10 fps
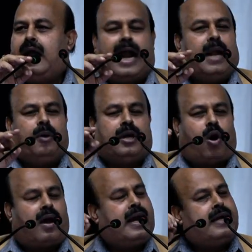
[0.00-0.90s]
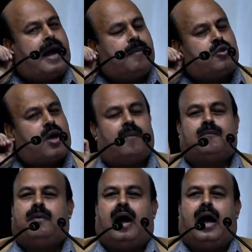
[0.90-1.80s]
And if we talk in terms
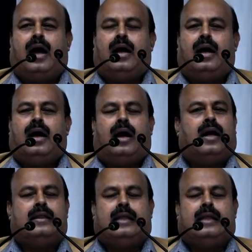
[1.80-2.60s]
of uh, uh,